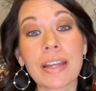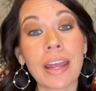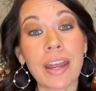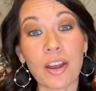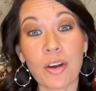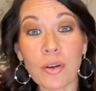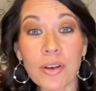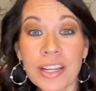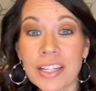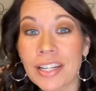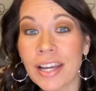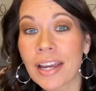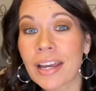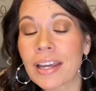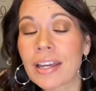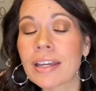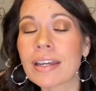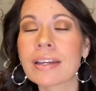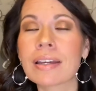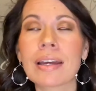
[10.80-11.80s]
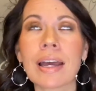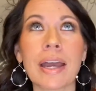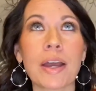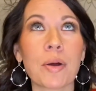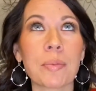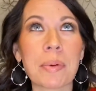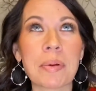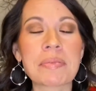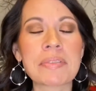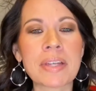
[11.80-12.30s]
Aokitec. I
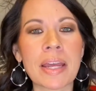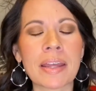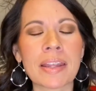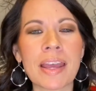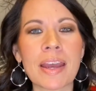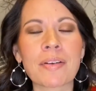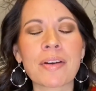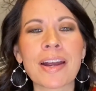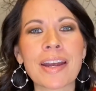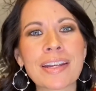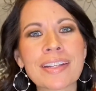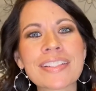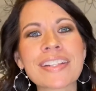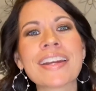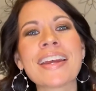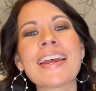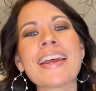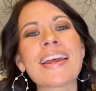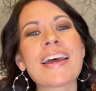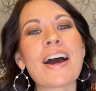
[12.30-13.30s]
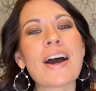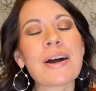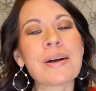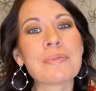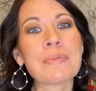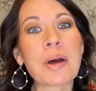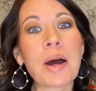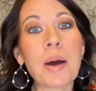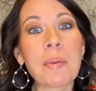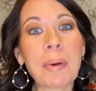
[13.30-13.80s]
hope I'm saying that right,
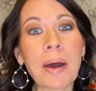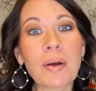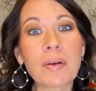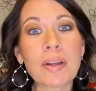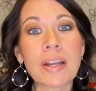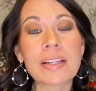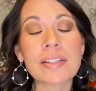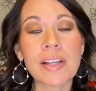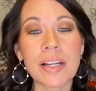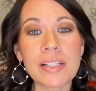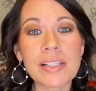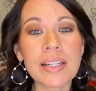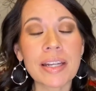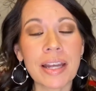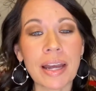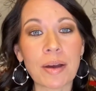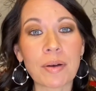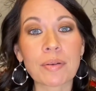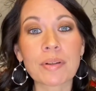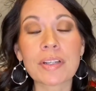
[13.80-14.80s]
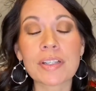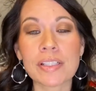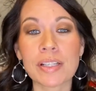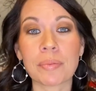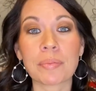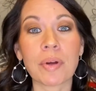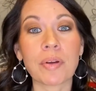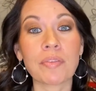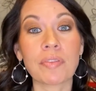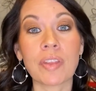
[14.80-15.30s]
about testing out
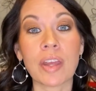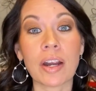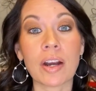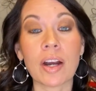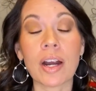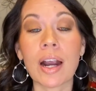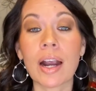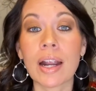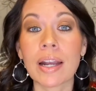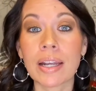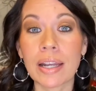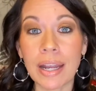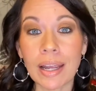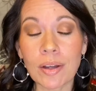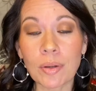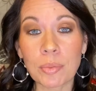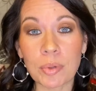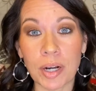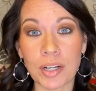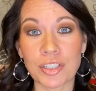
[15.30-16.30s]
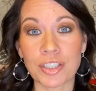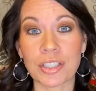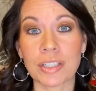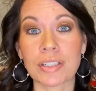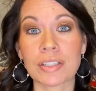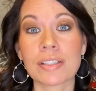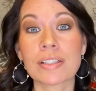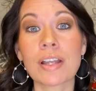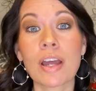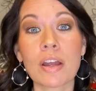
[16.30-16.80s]
some of their nail
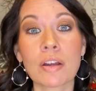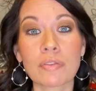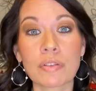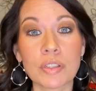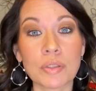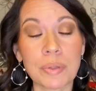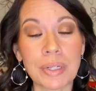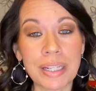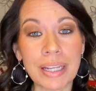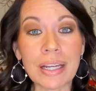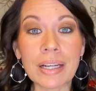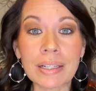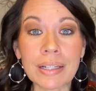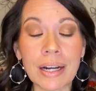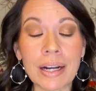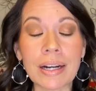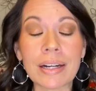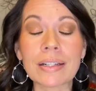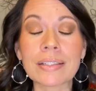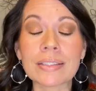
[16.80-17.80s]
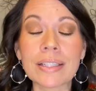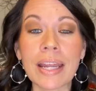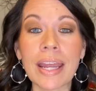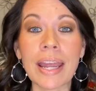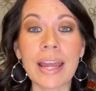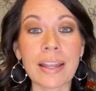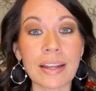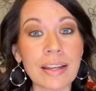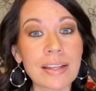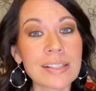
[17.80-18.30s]
brushes for doing nail art.
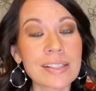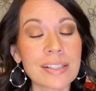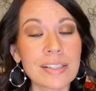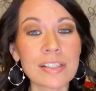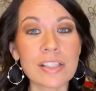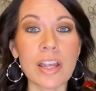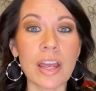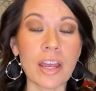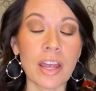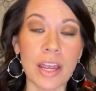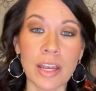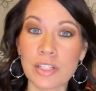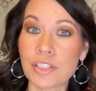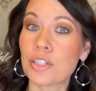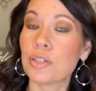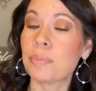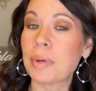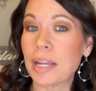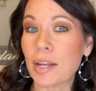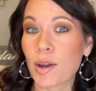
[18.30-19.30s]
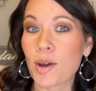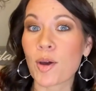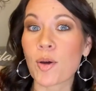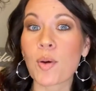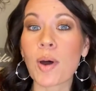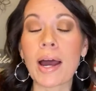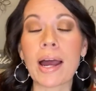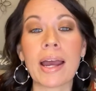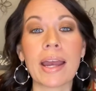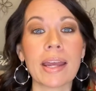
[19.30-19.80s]
And since, as you may know,
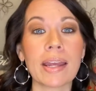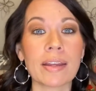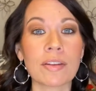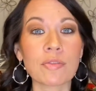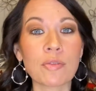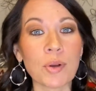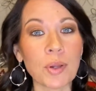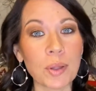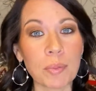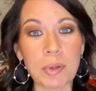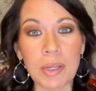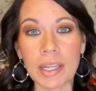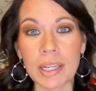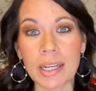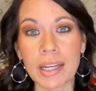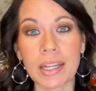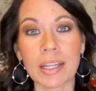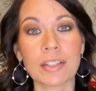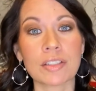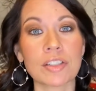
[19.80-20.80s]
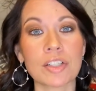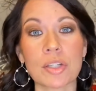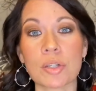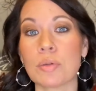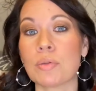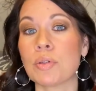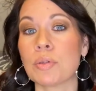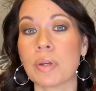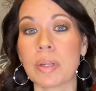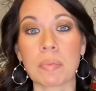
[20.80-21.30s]
I have really been getting
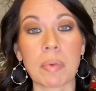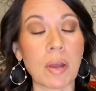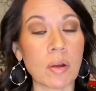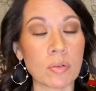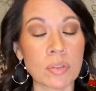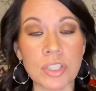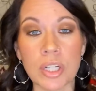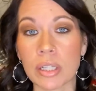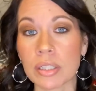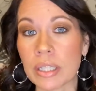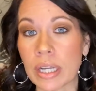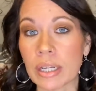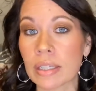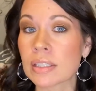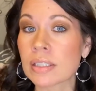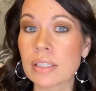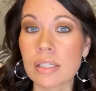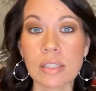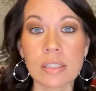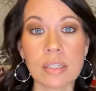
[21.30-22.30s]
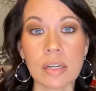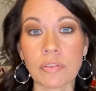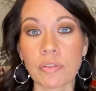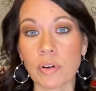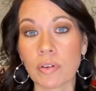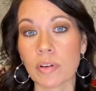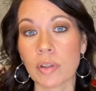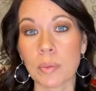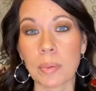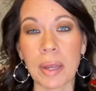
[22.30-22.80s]
into doing my own gel nails and stuff
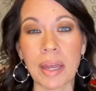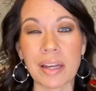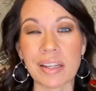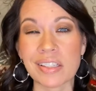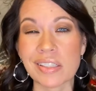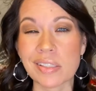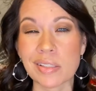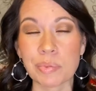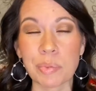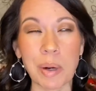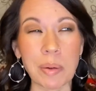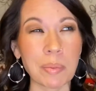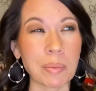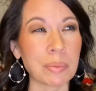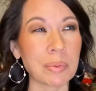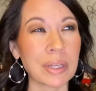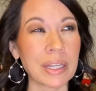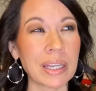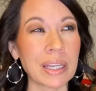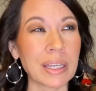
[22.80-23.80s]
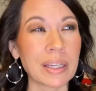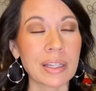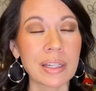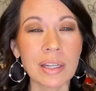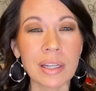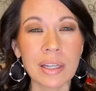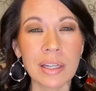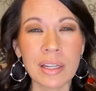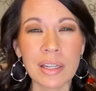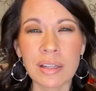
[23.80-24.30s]
over the past probably,
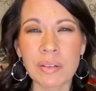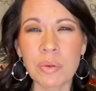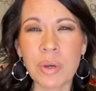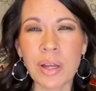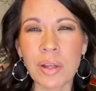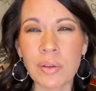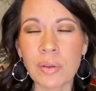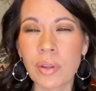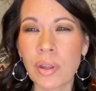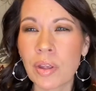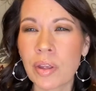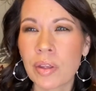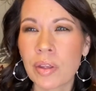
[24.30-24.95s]
well,